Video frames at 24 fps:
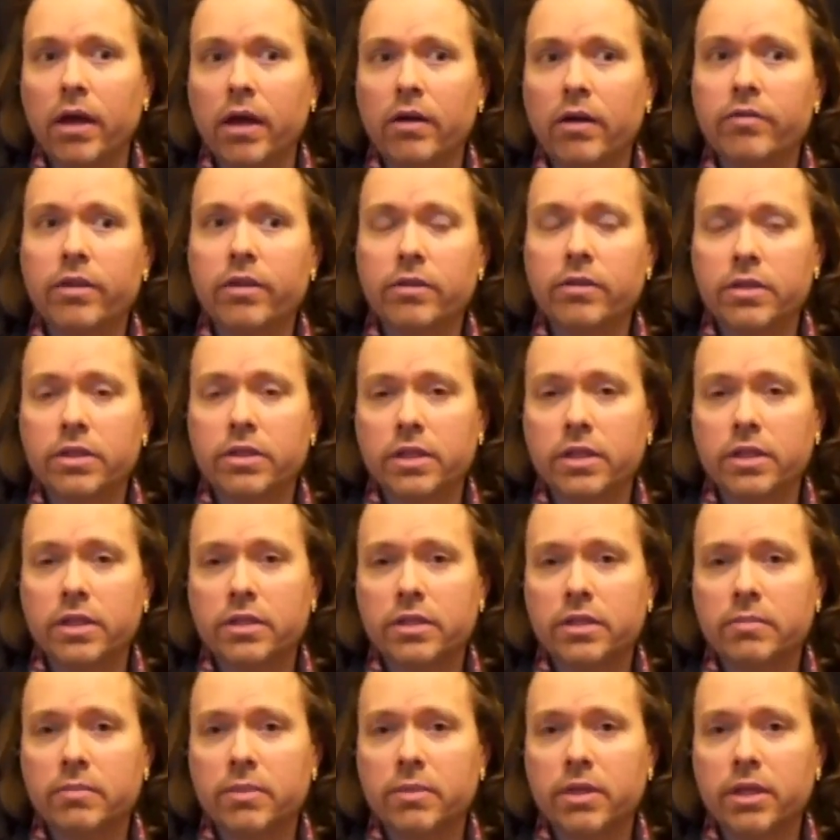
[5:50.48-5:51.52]
Of those
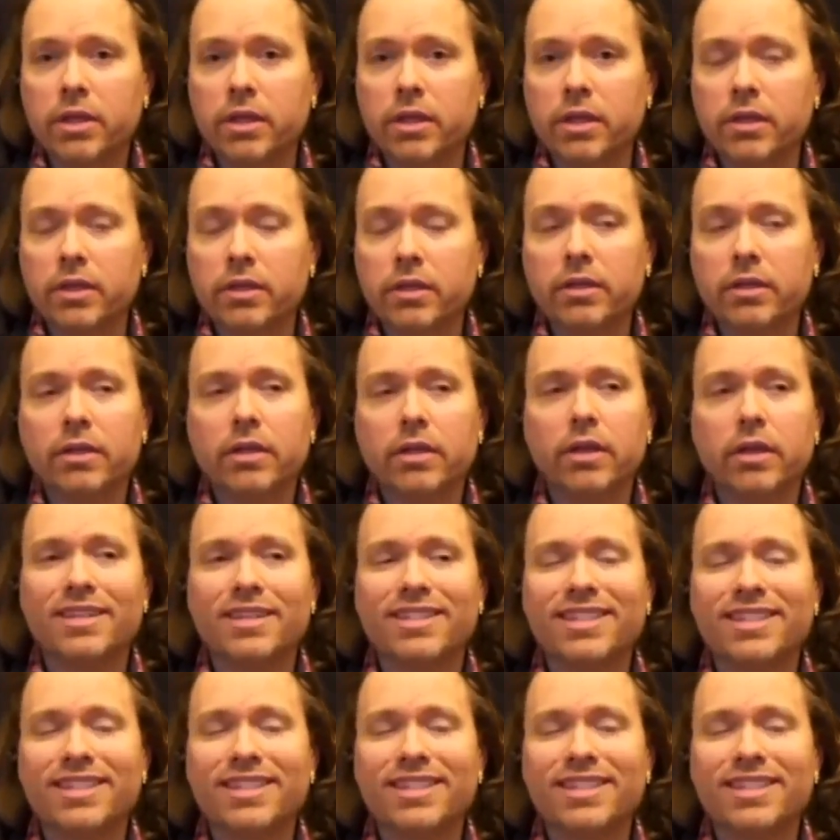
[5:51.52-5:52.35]
16 million, uh,